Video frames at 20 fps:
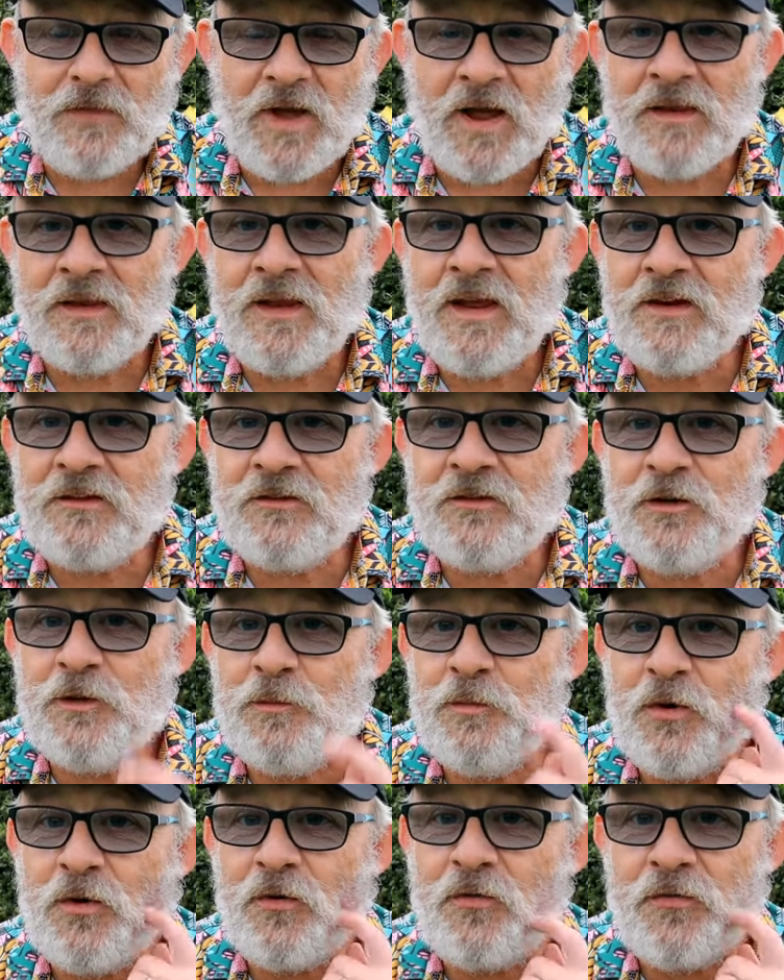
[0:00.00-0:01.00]
I let a
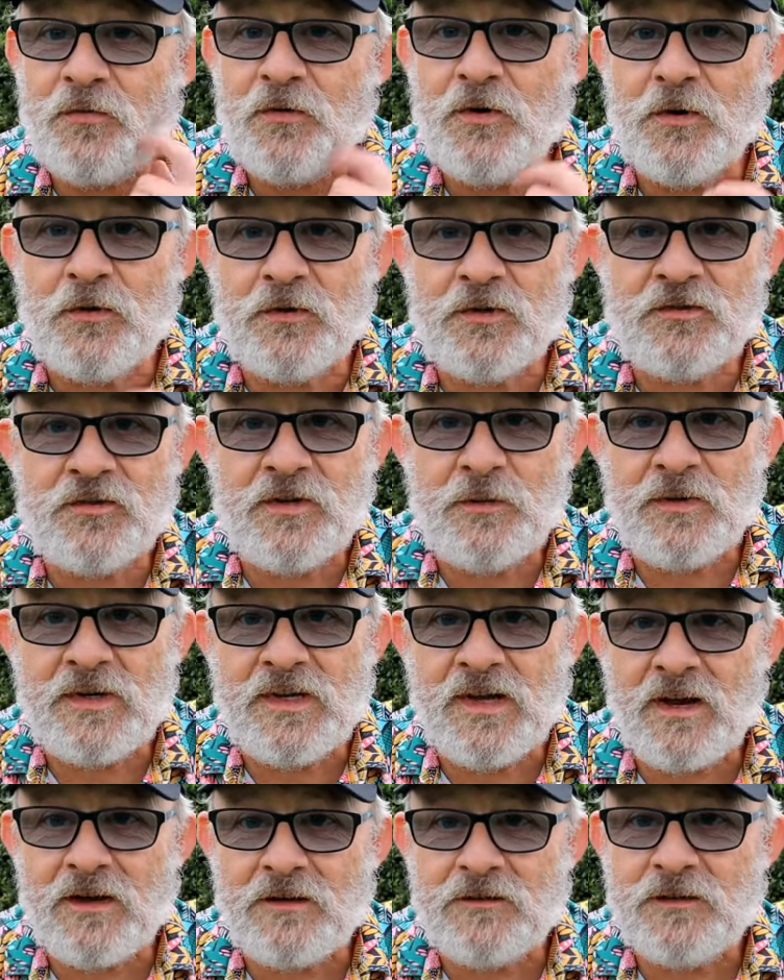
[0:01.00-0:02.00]
two ball through because they were
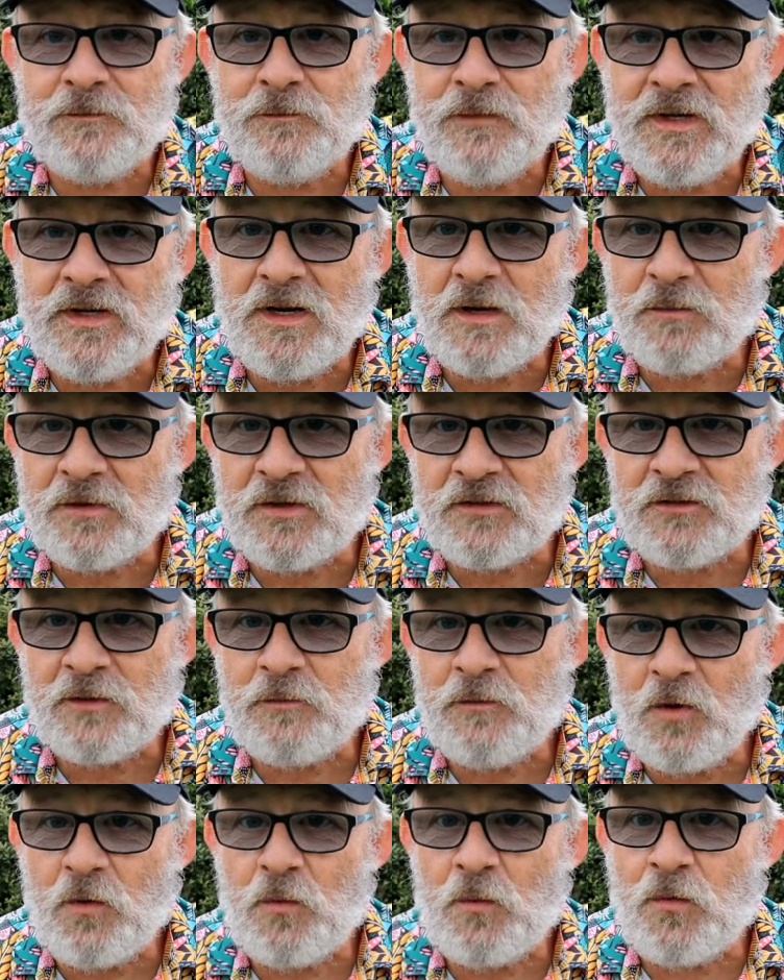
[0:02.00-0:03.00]
catching me up, because
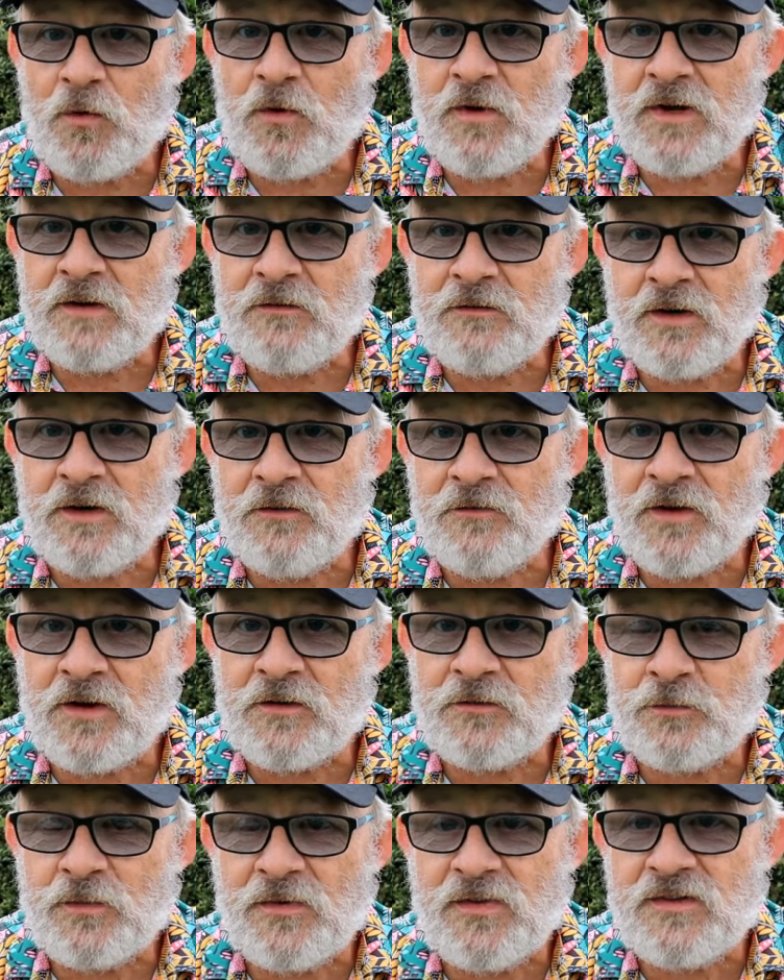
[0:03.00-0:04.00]
I'm not walking very
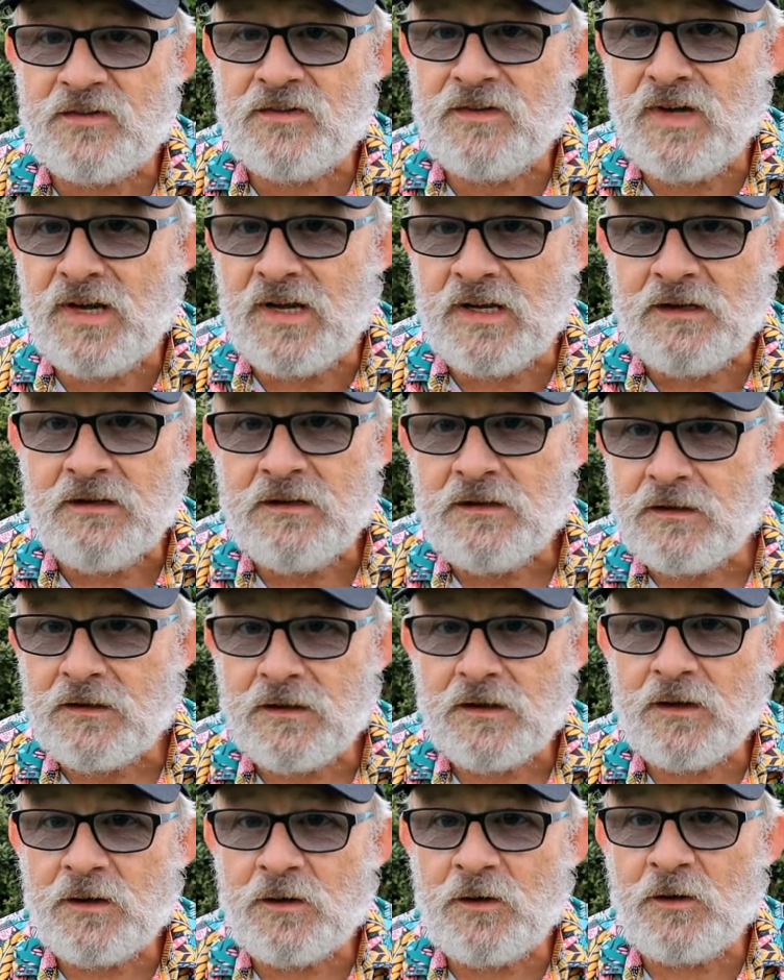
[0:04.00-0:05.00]
fast with this knee.
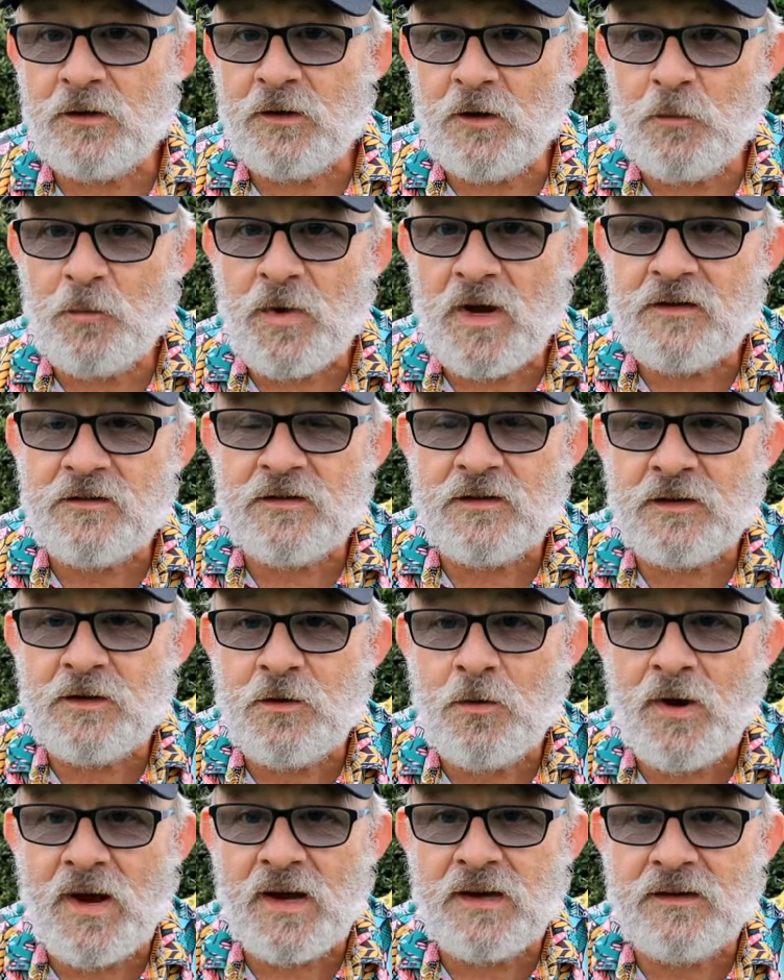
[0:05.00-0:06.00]
Got to go back to the
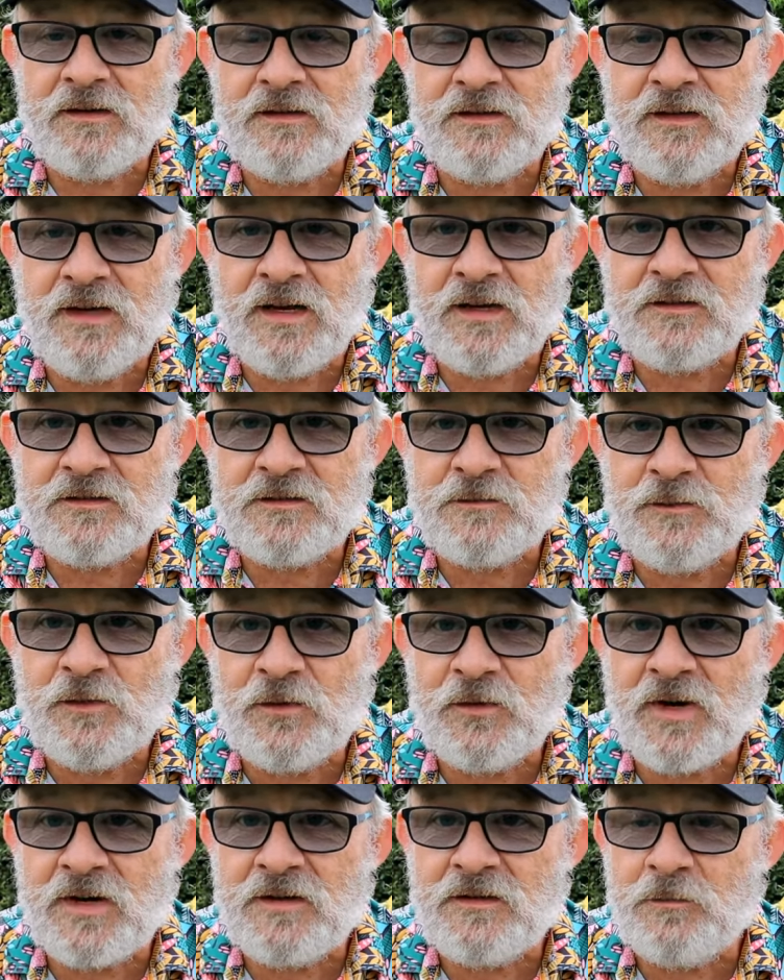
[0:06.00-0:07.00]
quack and get some
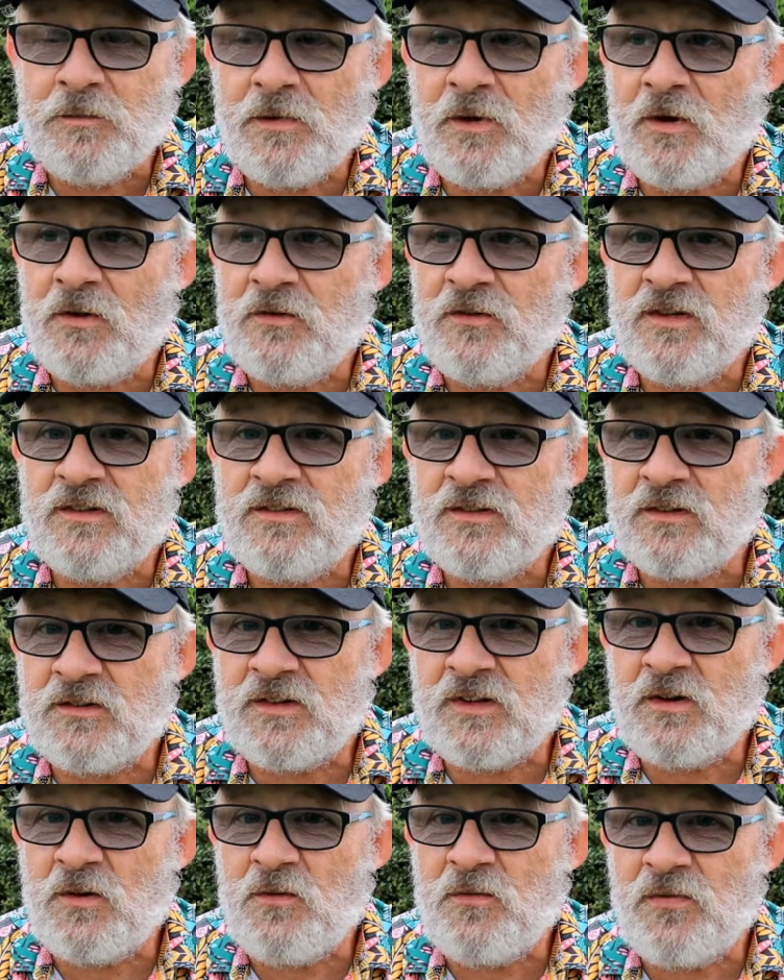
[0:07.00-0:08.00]
more antibiotics because
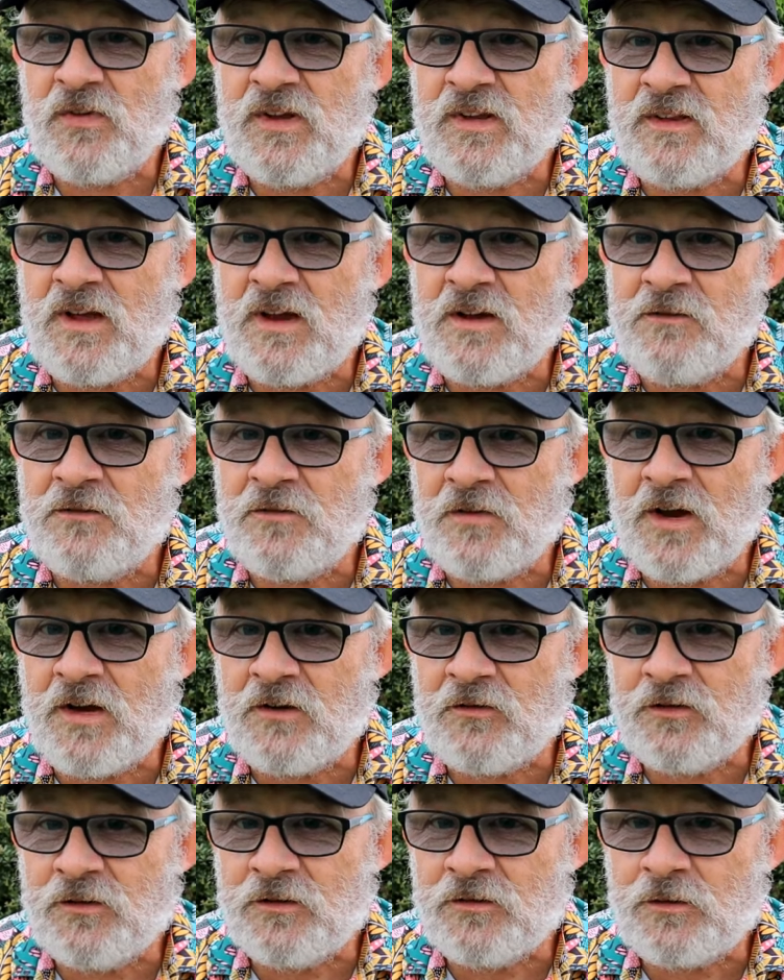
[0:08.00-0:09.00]
I don't think that
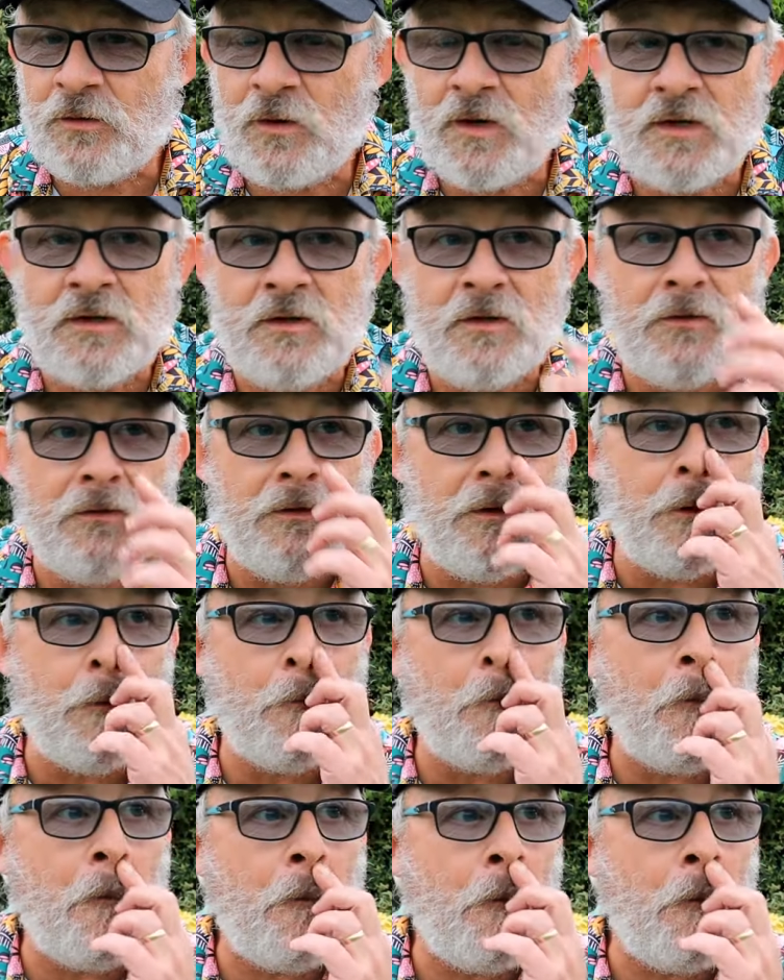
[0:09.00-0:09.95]
infection has quite gone yet.